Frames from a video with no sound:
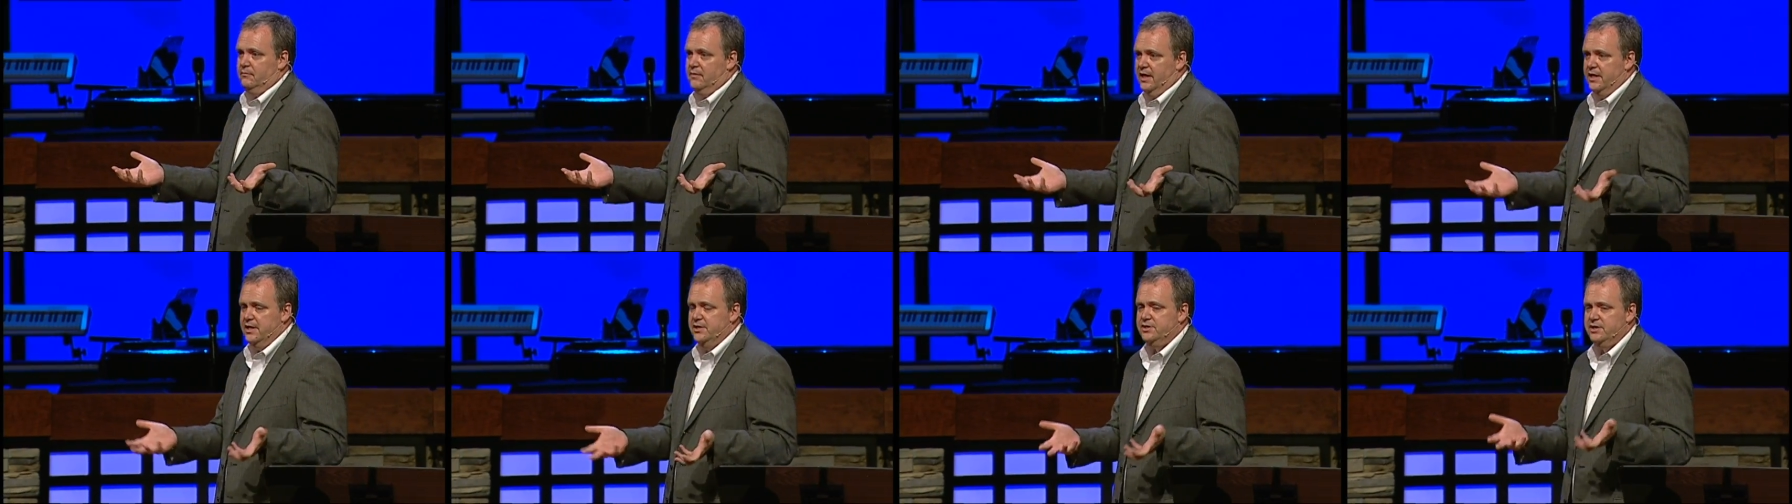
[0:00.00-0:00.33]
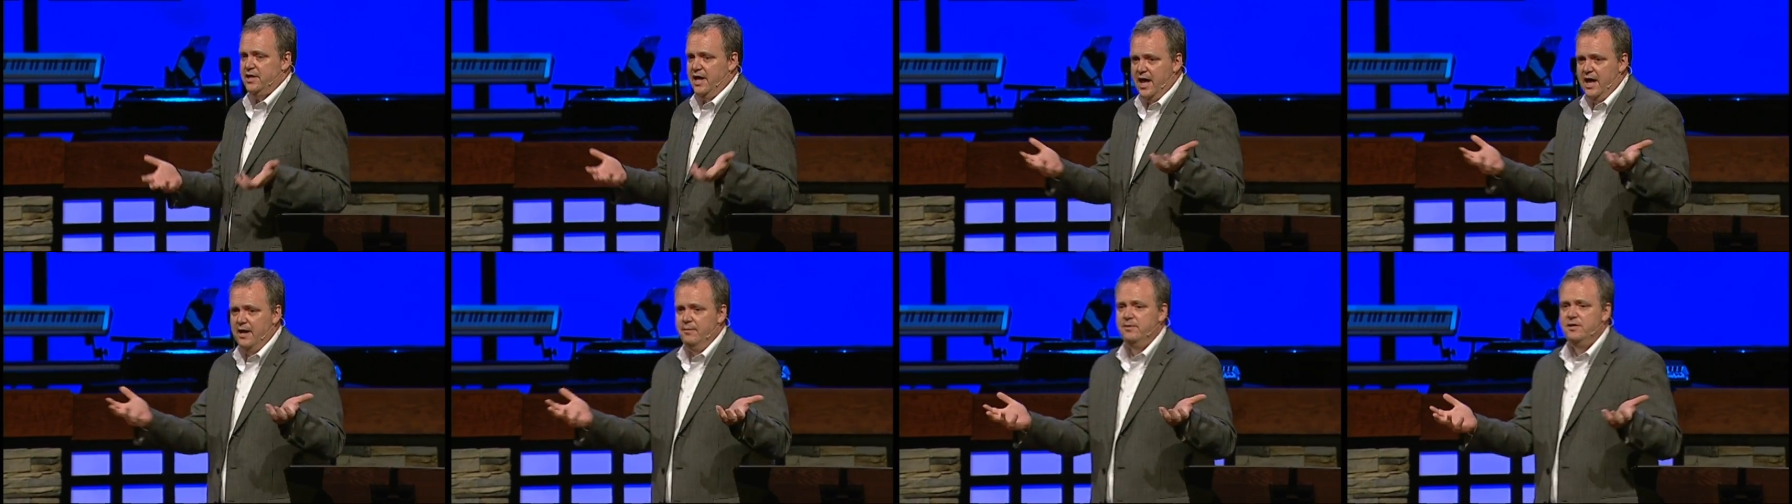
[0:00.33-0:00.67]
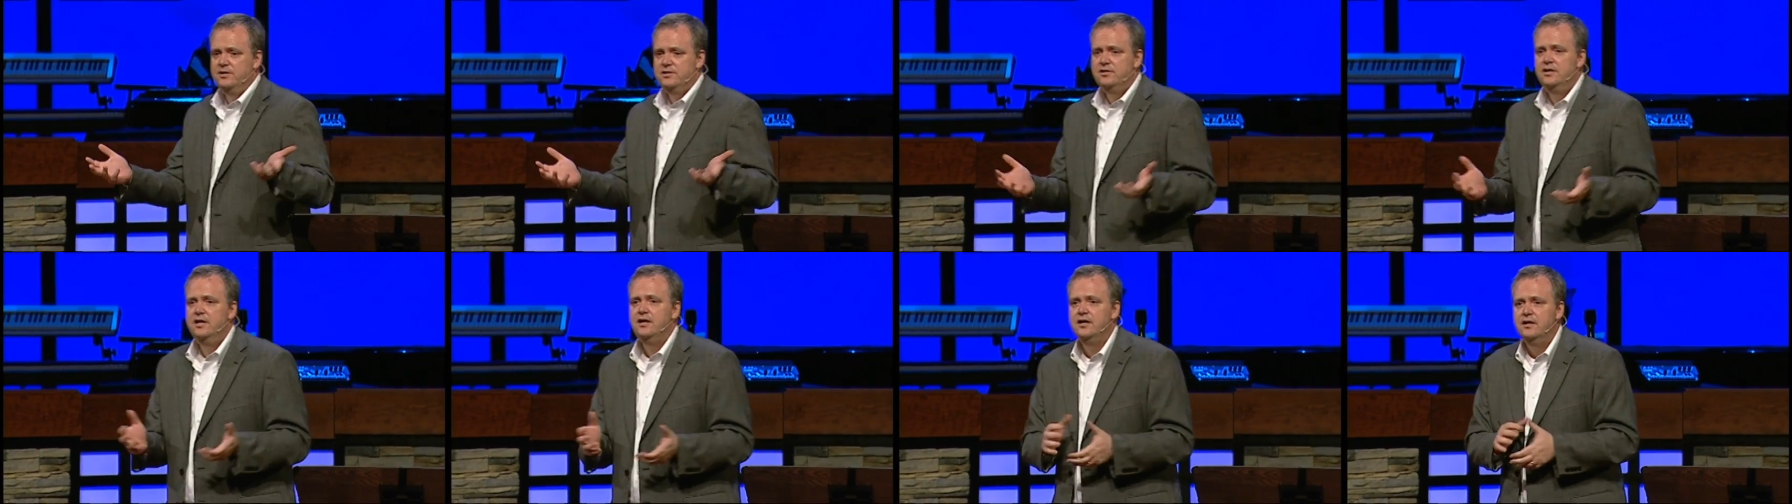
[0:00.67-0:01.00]
His name
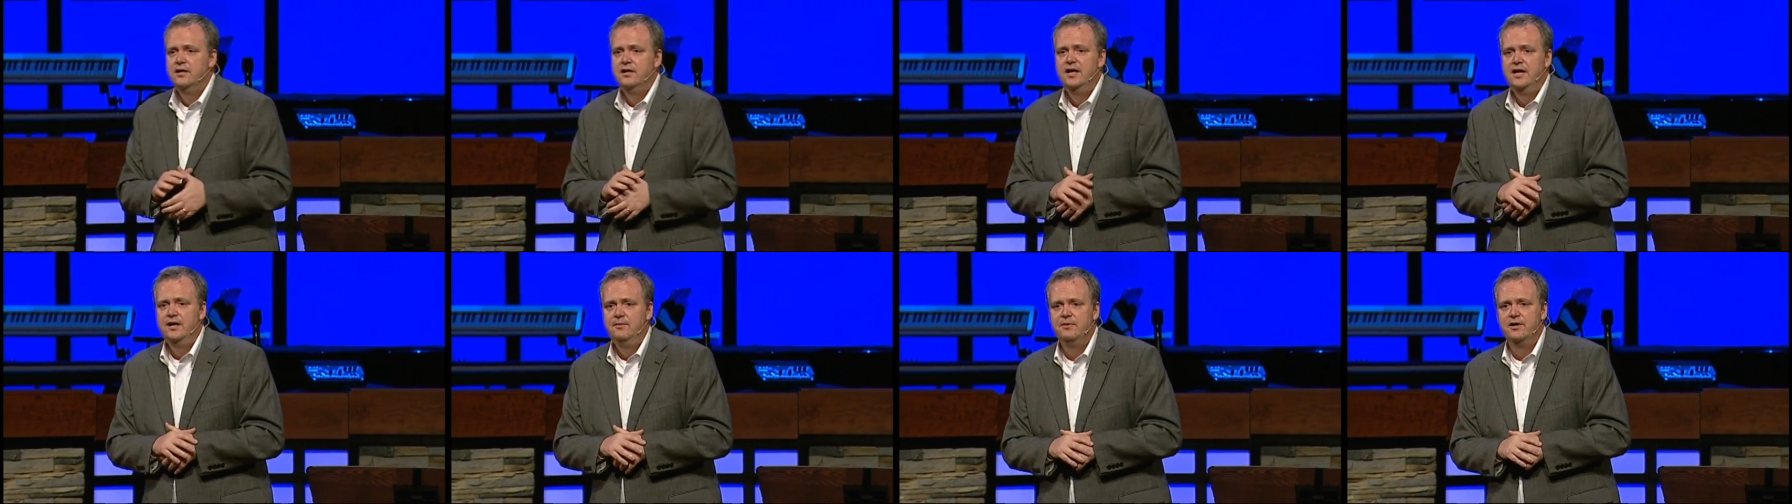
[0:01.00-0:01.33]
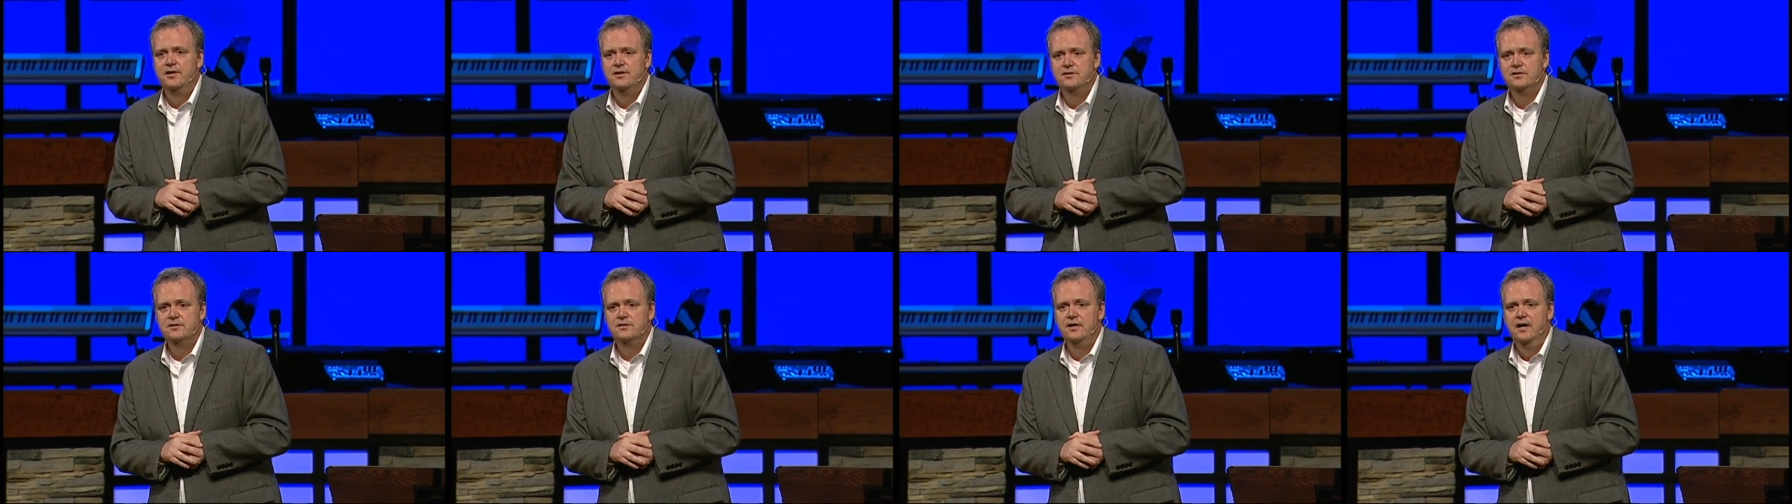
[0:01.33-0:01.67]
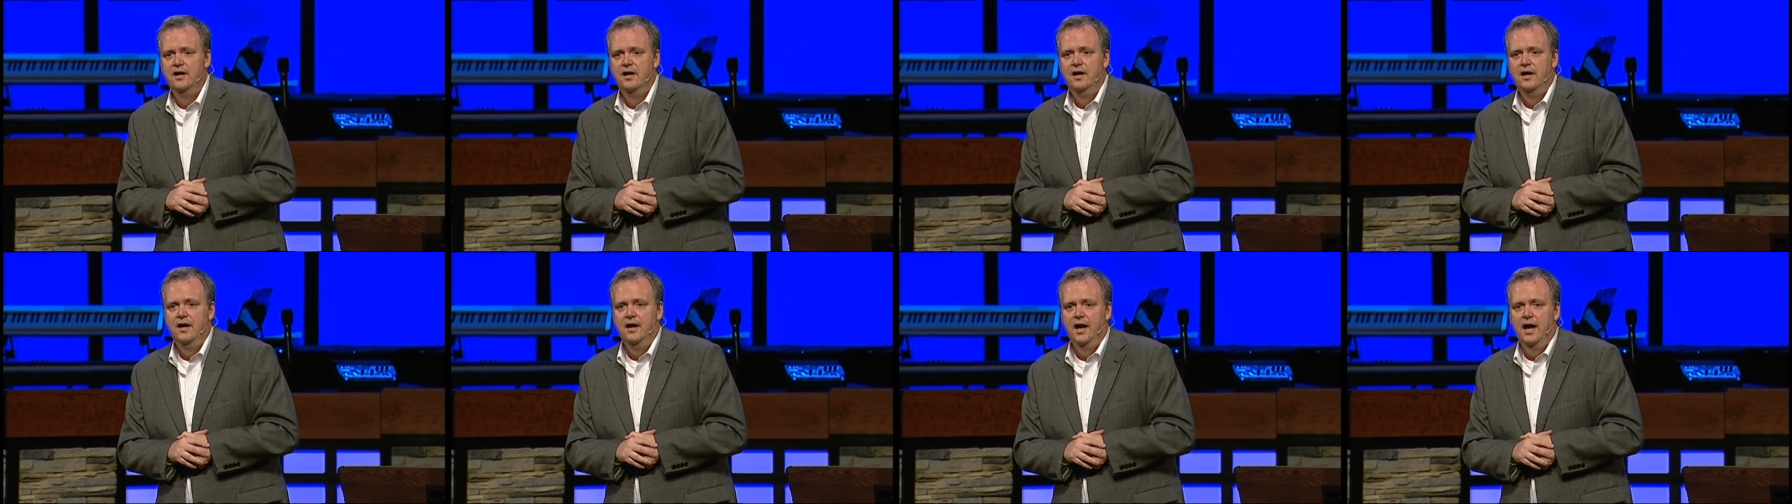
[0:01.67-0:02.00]
is Nicodemus.
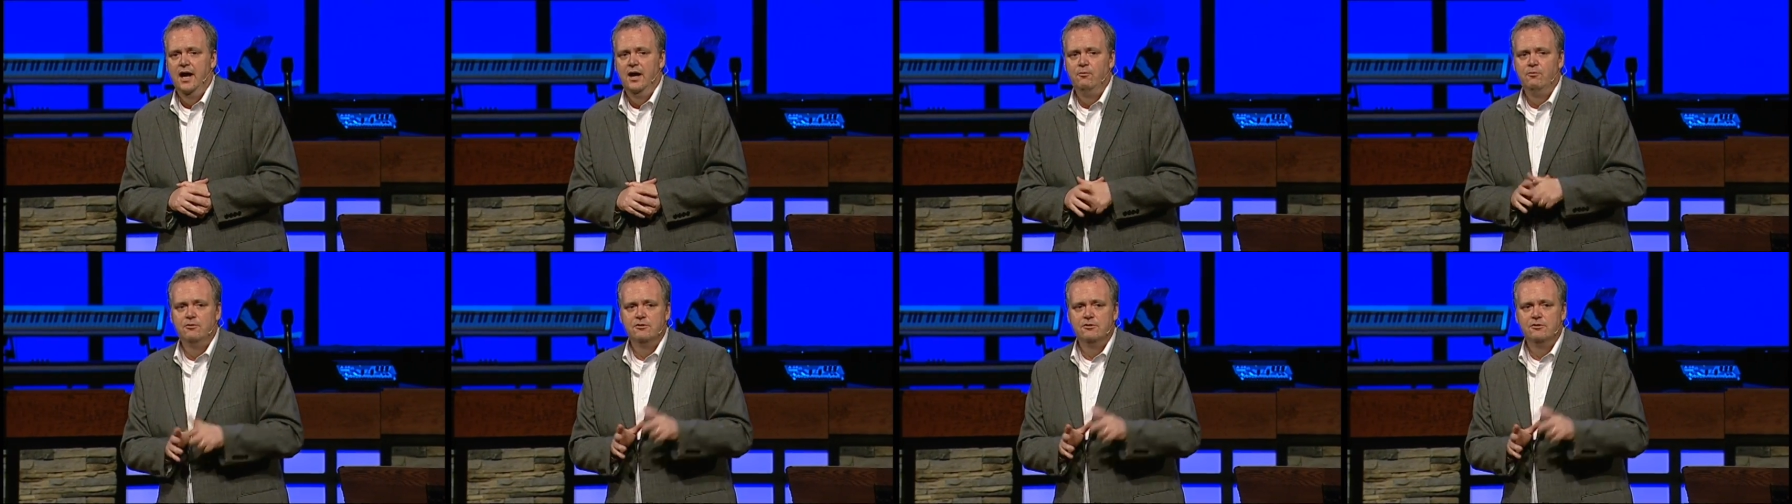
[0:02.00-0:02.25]
And